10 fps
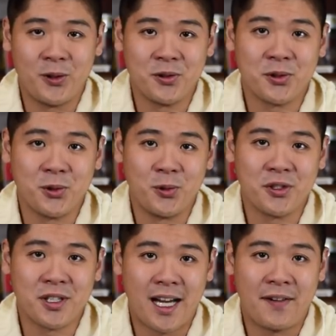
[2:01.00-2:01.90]
users who
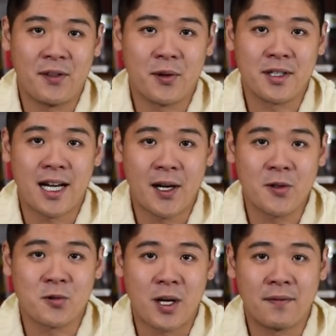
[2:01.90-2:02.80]
wish to have their
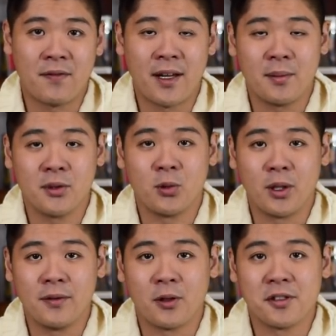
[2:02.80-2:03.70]
entire drive available
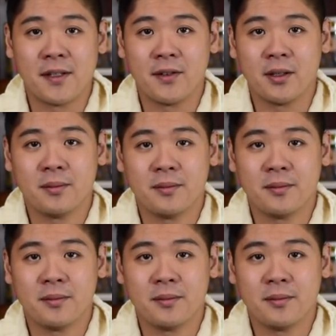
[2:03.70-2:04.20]
24/7.